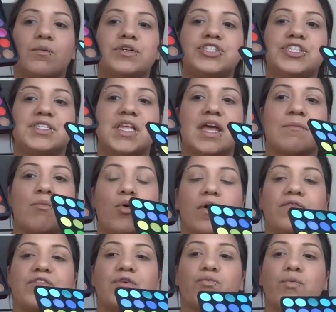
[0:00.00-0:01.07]
which is like more
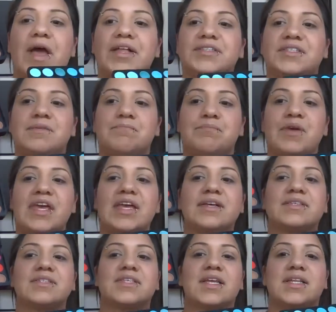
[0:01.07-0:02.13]
of the reds and
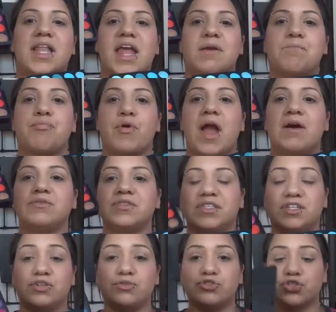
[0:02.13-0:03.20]
pinks and like browns
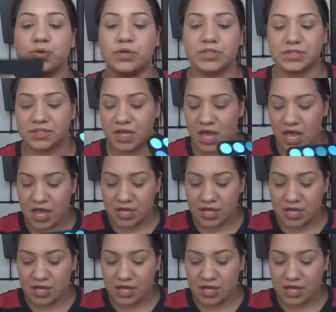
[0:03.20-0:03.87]
and neutrals.